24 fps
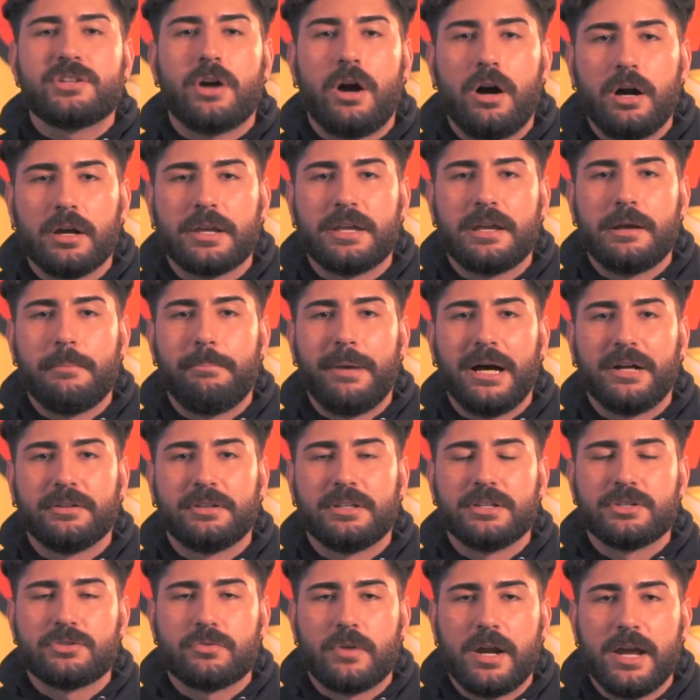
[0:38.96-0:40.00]
aren't men
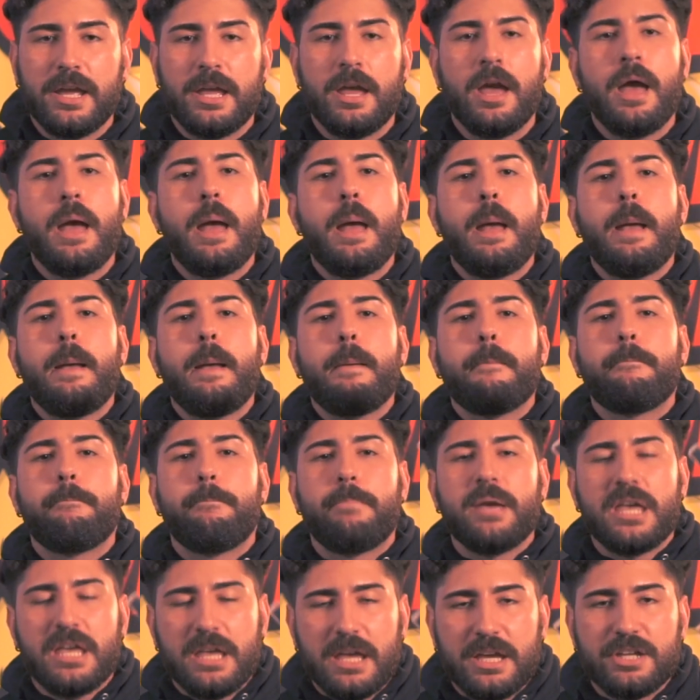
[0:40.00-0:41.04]
talking about this, right?
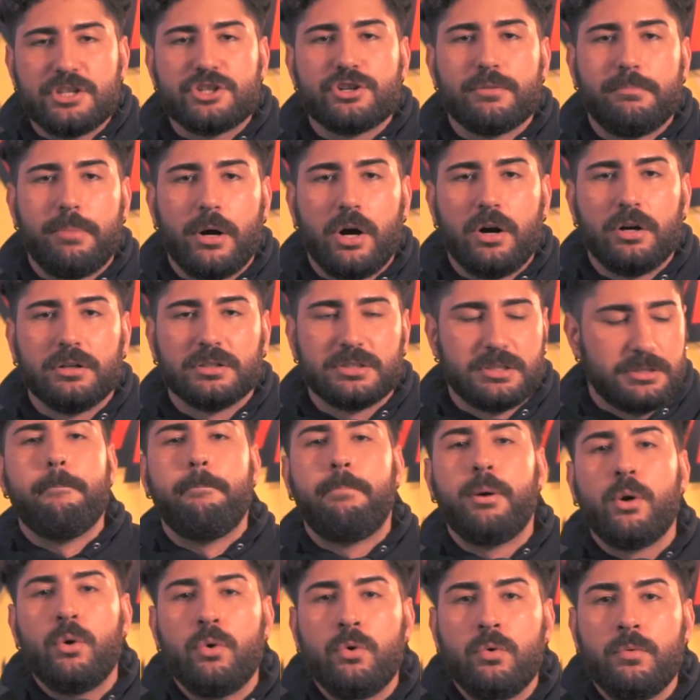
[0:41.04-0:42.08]
pH your
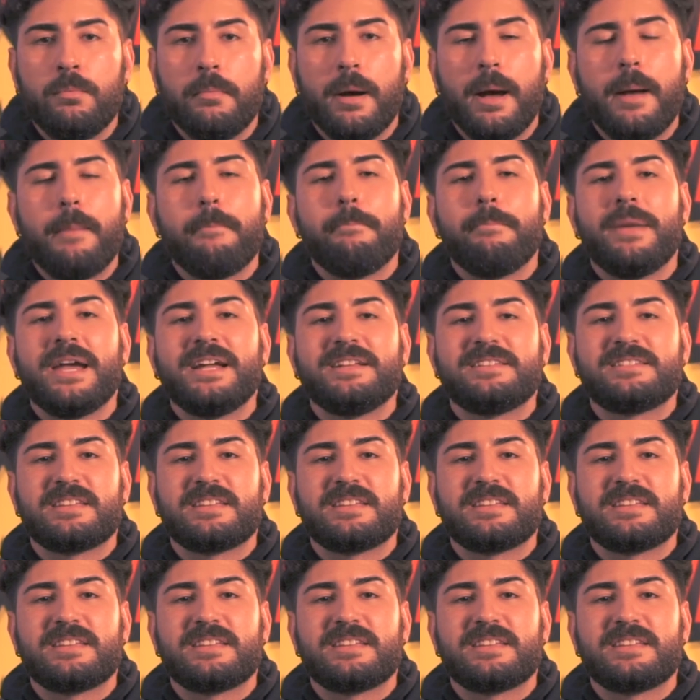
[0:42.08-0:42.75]
balls. Boom,